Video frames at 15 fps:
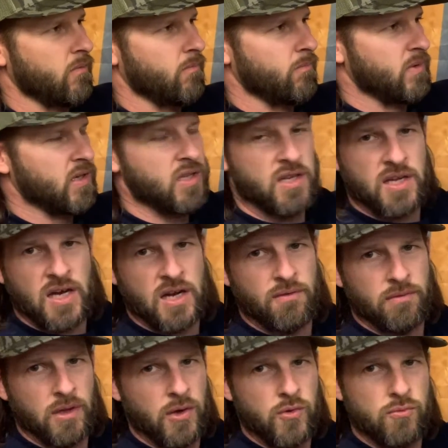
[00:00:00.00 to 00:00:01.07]
be any kind of
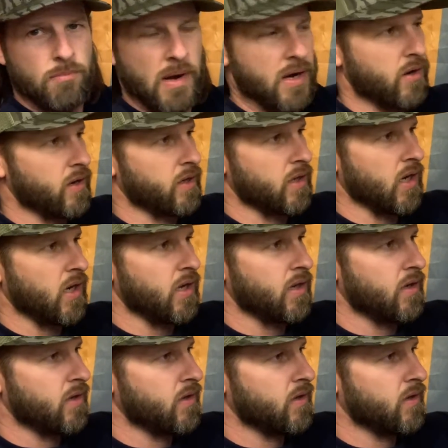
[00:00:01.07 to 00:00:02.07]
load-bearing knot.